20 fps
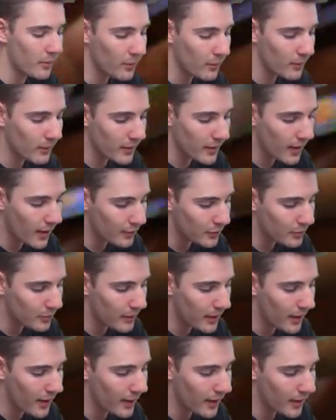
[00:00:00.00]
up. It really helps
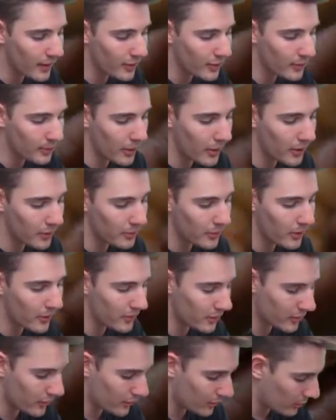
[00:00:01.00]
me out and spurs me
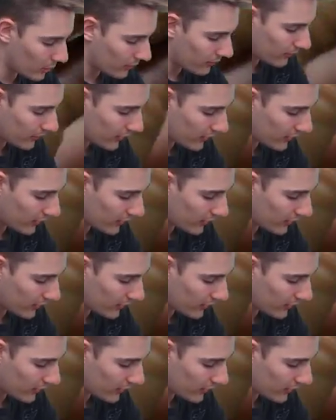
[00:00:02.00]
on to do more